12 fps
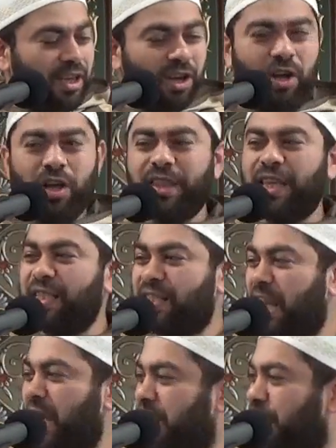All these
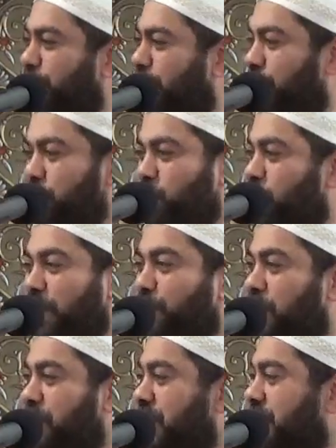scientific
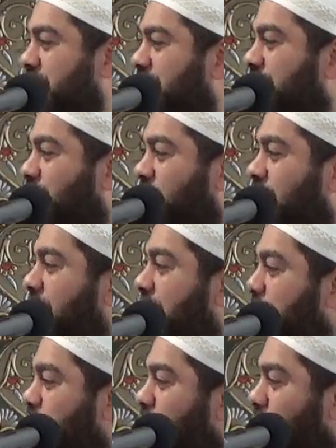references in the Quran
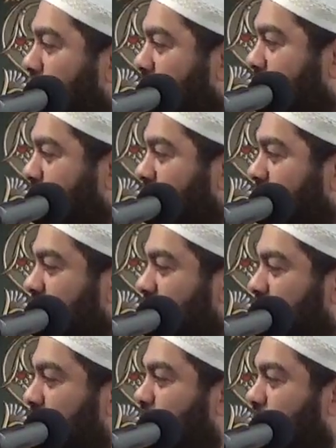and more,
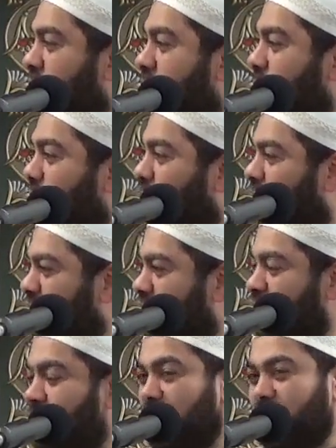people come across
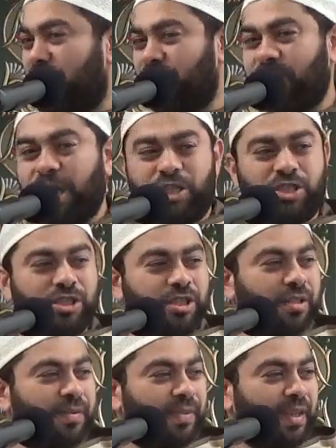them and they're
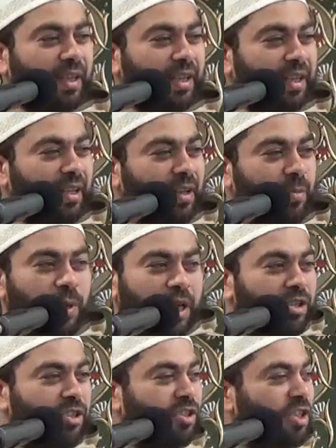touched.
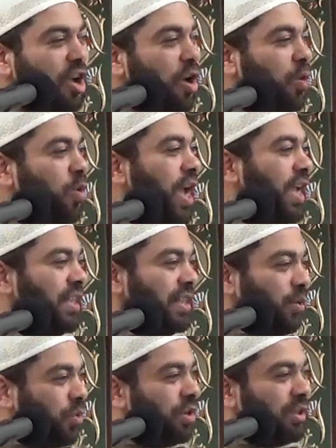Because no way in
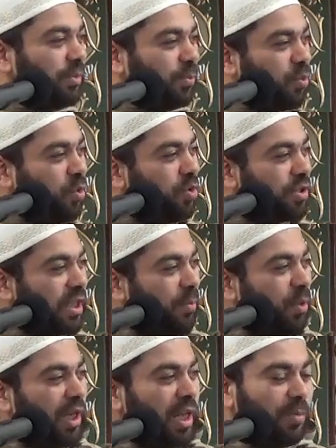the world
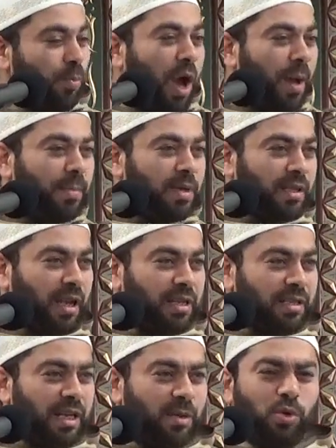someone like Muhammad sallallahu
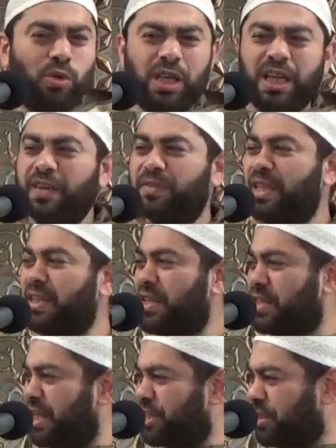alaihi wasallam, who lived in the
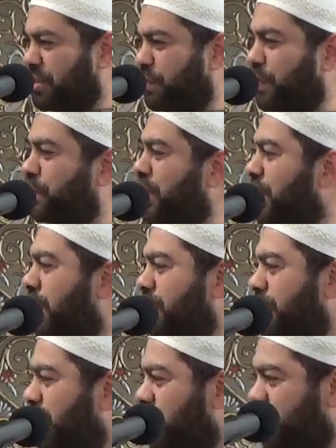desert
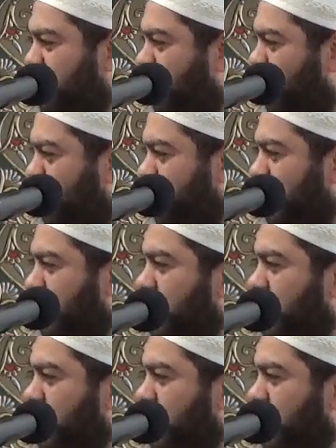1500 years ago,